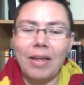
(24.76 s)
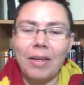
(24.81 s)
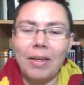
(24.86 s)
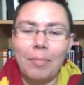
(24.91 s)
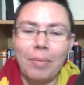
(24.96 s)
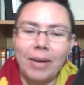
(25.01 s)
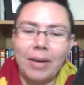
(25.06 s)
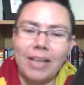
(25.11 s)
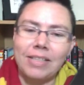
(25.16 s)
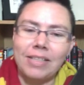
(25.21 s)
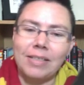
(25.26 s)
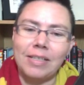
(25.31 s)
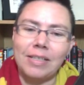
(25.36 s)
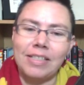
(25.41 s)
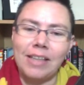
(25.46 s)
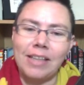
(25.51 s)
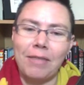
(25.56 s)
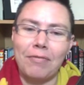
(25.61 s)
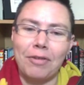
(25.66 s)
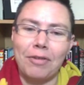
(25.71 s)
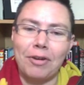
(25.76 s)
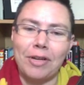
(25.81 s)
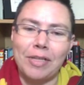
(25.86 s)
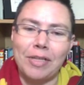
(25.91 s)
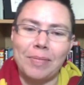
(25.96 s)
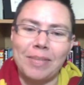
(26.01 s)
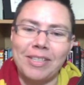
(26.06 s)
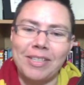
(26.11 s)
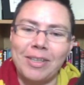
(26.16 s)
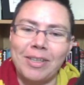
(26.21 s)
But it's in time for
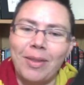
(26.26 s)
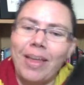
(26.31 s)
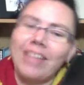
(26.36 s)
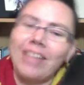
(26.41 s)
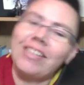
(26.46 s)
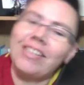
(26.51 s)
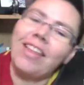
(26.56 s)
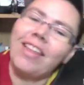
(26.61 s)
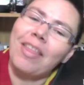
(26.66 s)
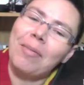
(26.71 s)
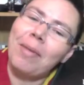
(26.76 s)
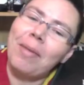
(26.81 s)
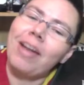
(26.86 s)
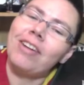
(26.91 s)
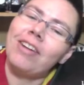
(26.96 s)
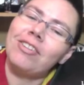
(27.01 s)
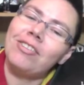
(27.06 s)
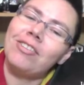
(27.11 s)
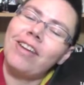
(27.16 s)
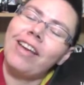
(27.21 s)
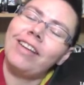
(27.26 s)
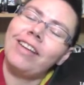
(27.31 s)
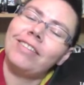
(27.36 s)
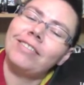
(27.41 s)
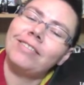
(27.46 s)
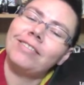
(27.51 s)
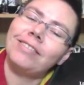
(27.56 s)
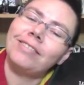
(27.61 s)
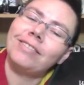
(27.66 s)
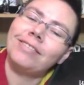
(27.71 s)
Christmas, so that's all that matters, right?
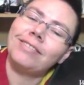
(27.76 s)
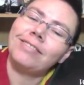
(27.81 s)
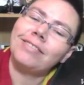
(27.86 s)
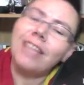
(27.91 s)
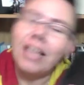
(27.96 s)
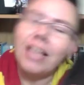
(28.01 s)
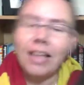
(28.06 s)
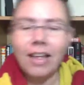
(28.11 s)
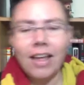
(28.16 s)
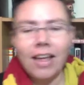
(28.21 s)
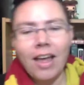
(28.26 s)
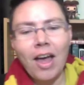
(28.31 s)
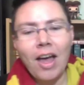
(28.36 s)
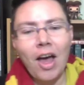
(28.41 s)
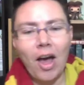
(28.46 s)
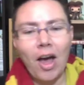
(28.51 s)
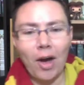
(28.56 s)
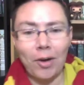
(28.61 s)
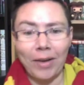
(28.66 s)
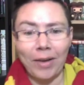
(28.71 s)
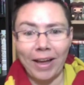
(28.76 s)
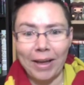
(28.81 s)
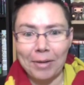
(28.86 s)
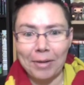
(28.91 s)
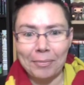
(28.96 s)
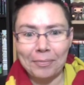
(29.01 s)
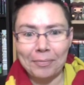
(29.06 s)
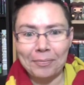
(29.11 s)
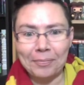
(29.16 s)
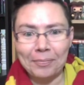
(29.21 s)
Okay.
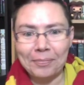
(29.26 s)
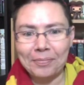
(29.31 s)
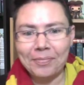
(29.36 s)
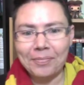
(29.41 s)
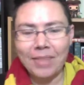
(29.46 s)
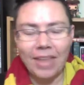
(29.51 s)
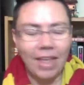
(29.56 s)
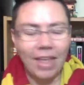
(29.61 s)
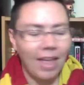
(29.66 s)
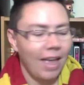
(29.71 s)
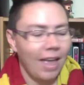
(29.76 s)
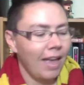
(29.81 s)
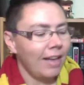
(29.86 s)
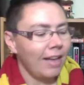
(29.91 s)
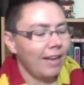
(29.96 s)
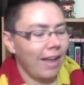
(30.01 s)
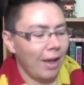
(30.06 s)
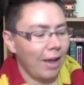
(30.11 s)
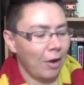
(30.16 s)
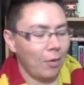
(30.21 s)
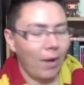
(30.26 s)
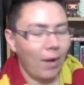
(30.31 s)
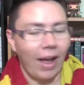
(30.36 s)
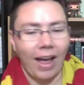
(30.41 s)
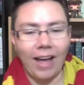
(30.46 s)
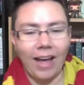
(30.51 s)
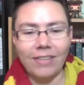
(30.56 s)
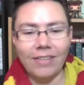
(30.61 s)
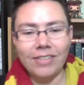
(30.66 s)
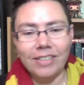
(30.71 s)
Now, I
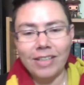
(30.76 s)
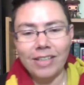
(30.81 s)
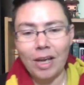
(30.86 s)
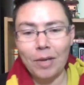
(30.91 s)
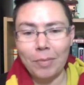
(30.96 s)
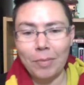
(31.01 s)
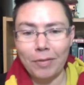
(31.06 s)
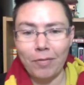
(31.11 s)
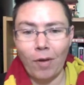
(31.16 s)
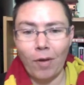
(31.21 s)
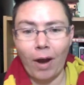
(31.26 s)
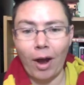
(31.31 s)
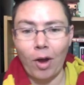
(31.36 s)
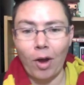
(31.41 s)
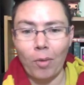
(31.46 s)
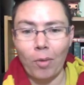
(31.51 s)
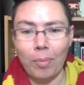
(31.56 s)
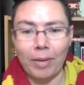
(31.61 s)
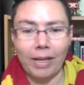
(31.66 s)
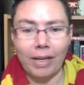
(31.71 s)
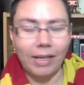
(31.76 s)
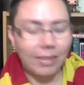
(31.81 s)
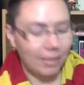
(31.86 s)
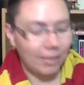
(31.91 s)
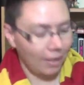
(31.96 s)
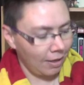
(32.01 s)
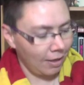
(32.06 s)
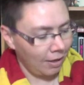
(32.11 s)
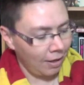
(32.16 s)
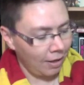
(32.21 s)
have to tell you before I open it,
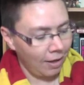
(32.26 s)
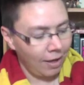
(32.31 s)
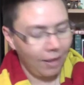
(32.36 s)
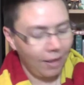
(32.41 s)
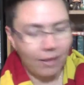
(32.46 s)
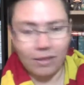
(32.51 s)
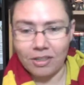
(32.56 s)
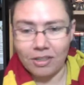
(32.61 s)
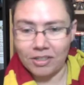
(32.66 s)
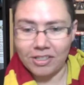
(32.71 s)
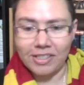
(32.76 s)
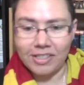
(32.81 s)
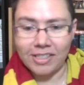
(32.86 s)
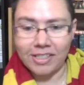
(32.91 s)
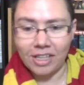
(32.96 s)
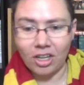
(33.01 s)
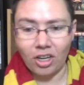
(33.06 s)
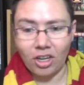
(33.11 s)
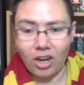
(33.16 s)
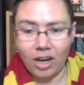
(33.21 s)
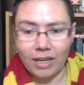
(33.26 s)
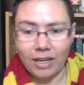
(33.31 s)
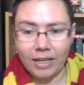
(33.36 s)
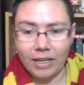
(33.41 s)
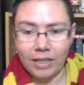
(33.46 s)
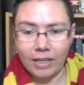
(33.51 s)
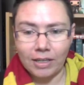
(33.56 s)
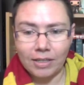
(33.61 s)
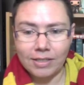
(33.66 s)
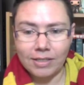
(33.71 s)
the little sticker on
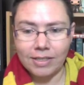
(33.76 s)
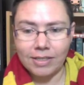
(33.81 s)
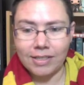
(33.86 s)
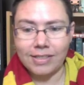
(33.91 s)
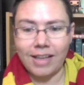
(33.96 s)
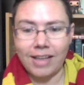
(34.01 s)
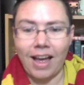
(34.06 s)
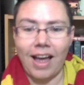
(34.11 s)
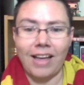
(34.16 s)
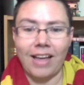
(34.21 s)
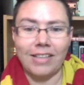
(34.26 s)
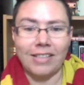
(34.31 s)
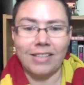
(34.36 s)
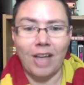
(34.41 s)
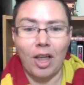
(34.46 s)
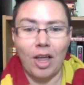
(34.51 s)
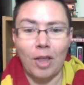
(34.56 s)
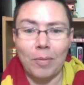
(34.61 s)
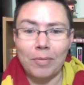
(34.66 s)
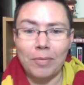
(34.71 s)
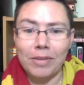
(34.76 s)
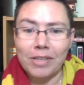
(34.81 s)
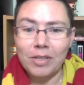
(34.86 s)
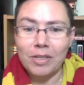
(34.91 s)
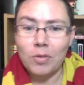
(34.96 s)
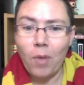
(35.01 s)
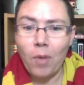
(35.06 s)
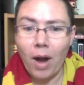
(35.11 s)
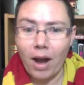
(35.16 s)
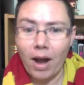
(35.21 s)
here says, I solemnly
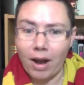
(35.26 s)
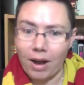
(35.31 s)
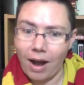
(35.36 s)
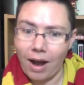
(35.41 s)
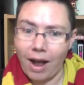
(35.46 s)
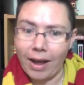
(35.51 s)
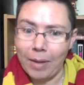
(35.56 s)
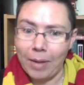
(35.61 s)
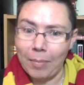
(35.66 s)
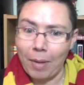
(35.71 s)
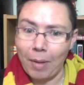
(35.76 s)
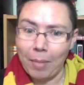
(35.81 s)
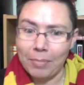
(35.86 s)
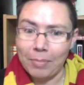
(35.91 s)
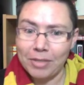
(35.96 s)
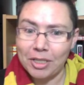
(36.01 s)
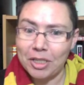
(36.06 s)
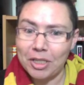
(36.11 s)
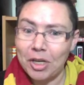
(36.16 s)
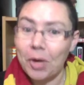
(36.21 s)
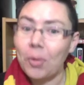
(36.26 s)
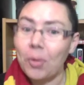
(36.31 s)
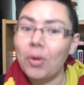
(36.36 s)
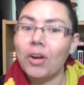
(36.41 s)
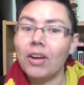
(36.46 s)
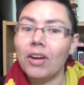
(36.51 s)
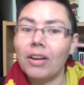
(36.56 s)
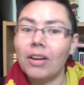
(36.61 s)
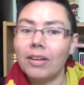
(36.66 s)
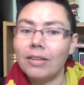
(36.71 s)
swear I am up to no
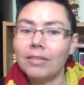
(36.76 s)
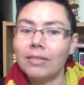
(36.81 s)
good.